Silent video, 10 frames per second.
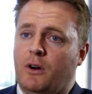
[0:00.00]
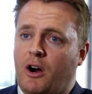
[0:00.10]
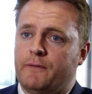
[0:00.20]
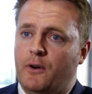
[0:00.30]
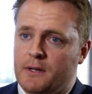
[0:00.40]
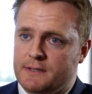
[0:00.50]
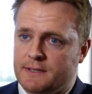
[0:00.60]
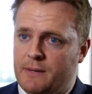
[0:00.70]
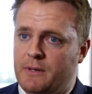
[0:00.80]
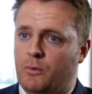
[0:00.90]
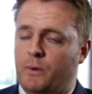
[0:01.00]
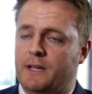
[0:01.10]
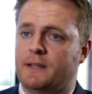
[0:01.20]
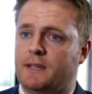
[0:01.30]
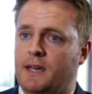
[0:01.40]
our focus has got to be on
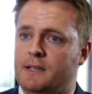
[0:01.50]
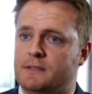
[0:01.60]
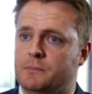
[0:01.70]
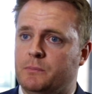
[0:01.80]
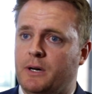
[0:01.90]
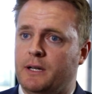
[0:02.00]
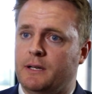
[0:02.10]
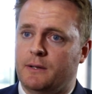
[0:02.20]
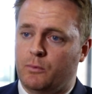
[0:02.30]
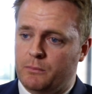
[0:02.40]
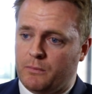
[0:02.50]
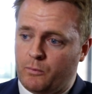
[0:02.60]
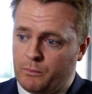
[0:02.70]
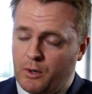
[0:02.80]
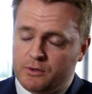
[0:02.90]
winning the case. But
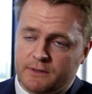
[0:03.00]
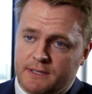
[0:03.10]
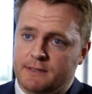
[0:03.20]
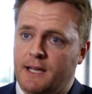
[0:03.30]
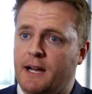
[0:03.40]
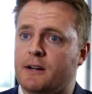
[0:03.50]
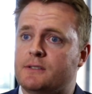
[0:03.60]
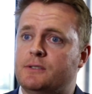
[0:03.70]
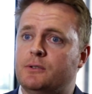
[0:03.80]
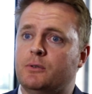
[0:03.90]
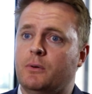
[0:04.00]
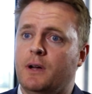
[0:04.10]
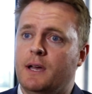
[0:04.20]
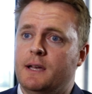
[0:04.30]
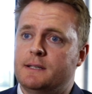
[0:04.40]
when MotionLit's there to
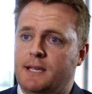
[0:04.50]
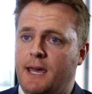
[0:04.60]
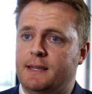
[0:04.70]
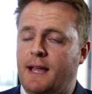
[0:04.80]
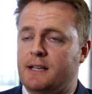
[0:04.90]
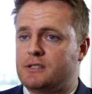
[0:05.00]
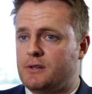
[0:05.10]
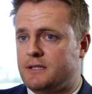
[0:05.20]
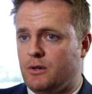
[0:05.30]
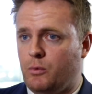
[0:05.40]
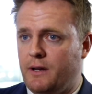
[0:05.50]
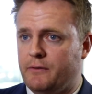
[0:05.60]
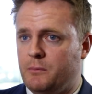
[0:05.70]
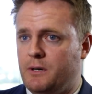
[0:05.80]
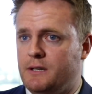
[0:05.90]
take that stress away
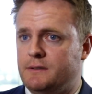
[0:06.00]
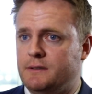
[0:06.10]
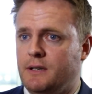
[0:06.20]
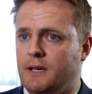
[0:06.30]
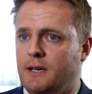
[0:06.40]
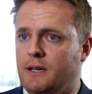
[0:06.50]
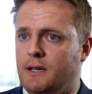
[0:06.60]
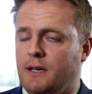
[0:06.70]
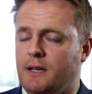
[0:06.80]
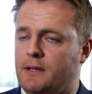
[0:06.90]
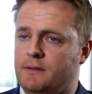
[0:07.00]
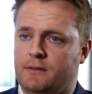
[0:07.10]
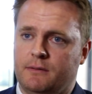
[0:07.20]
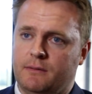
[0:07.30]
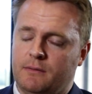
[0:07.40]
from us, it
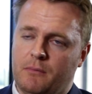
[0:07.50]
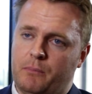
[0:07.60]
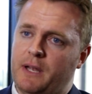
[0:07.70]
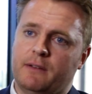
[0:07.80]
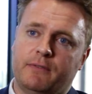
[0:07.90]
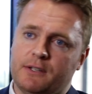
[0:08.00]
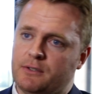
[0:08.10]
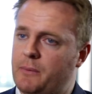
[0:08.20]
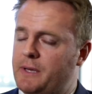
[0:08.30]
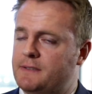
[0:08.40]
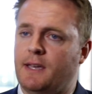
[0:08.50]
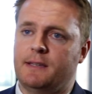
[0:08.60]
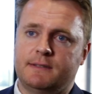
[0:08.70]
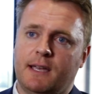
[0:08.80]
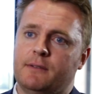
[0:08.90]
is beneficial.
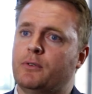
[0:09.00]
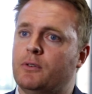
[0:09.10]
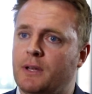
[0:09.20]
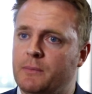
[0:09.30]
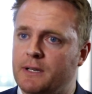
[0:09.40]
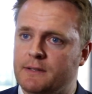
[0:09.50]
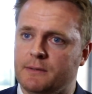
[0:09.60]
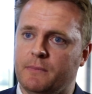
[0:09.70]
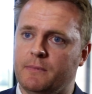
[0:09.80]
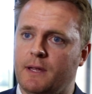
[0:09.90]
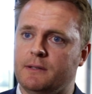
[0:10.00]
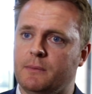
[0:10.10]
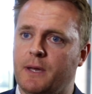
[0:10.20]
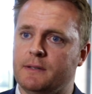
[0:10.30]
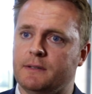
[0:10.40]
It's tenfold. It's
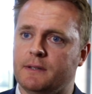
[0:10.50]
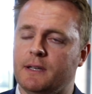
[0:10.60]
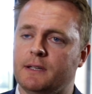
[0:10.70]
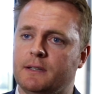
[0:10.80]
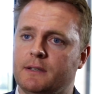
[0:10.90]
an amazing thing.